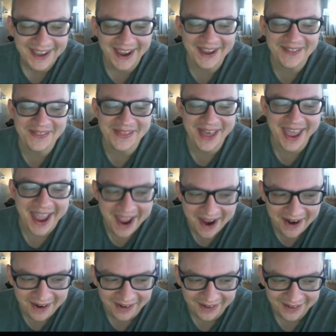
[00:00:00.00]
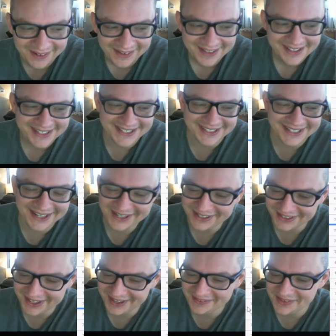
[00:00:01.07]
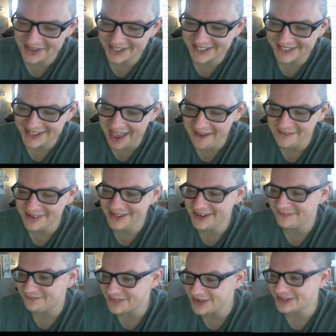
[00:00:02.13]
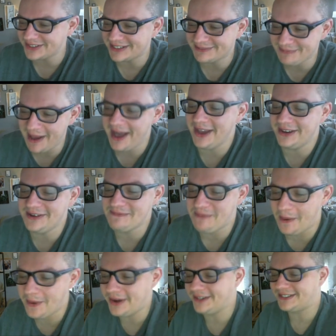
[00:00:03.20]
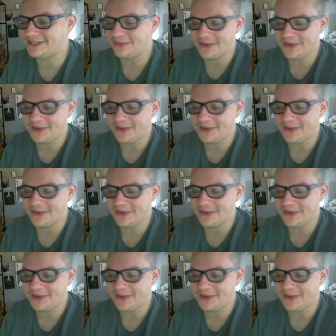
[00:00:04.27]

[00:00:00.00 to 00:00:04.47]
And there, still in the 71st spot in points,